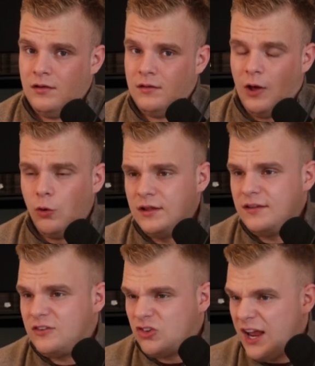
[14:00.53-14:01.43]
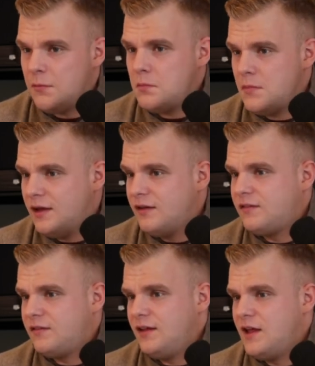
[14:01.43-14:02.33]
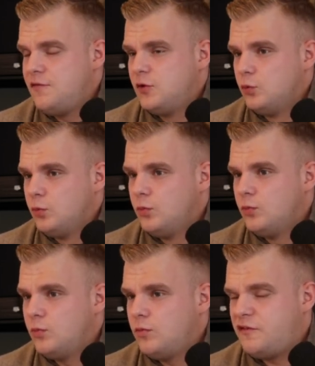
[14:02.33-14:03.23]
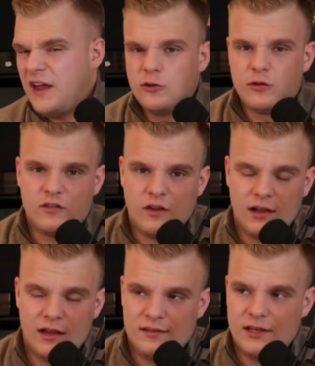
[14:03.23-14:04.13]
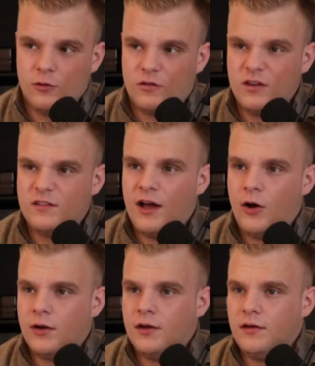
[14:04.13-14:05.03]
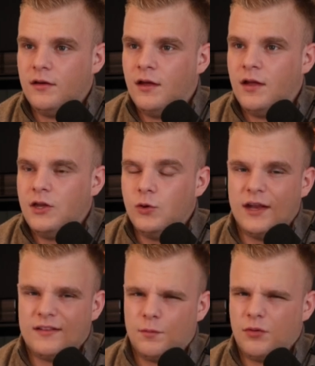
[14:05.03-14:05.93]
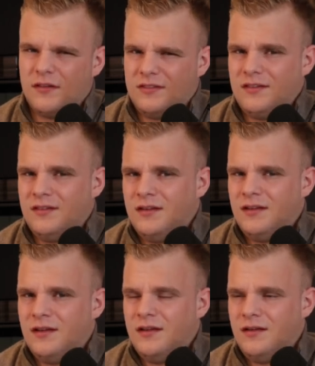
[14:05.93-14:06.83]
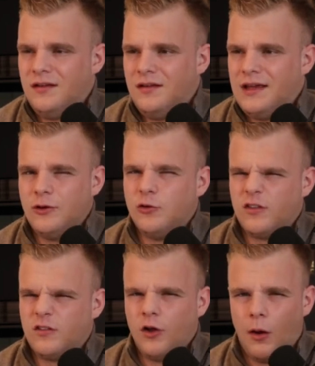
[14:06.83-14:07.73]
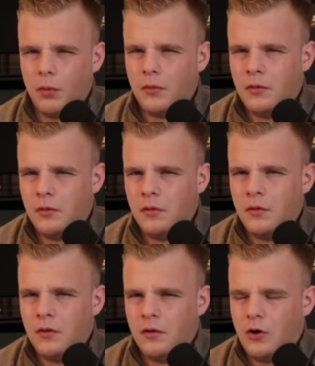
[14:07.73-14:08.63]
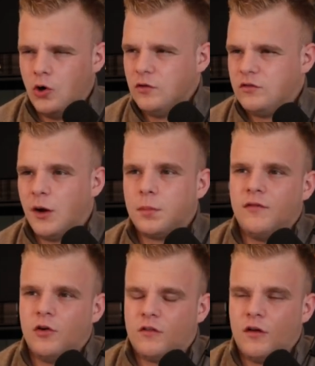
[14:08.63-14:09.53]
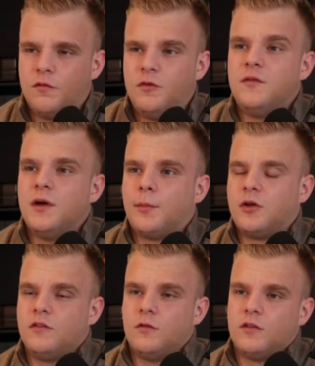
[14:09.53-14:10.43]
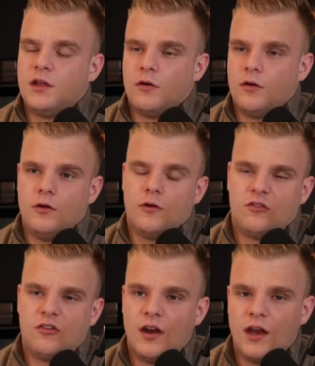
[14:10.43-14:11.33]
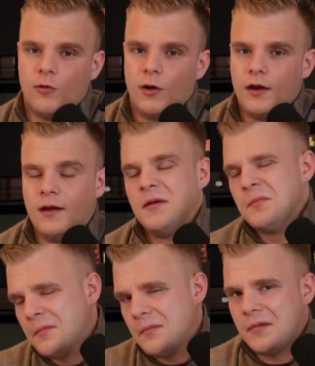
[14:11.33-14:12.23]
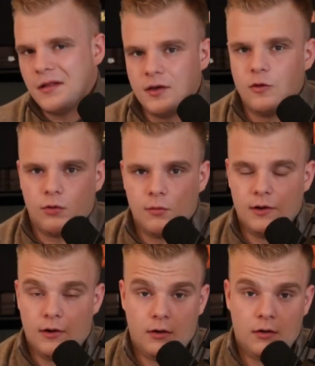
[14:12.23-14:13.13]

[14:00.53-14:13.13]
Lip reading: The only shame is if you fail to sell and then you sit down and you get depressed and you just stop. Or you stop giving yourself feedback because you think you're shit anyway. Yeah, then you probably are.